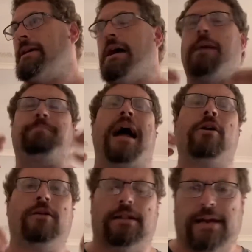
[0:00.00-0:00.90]

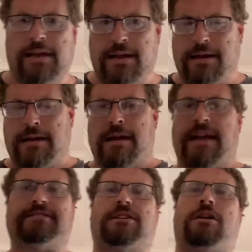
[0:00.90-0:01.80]
apparently,
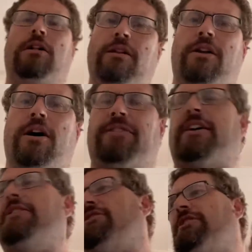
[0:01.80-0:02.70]
it's
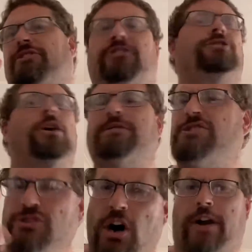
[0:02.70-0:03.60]
colonisation. It's this. No, it's
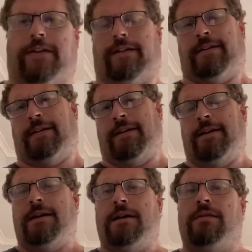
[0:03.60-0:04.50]
not.
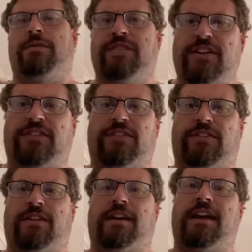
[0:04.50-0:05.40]
This
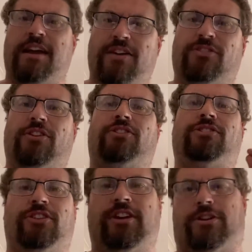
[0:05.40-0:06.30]
is
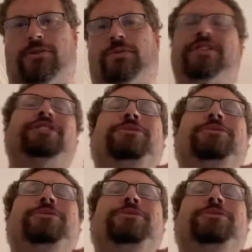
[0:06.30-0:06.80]
cynical. This is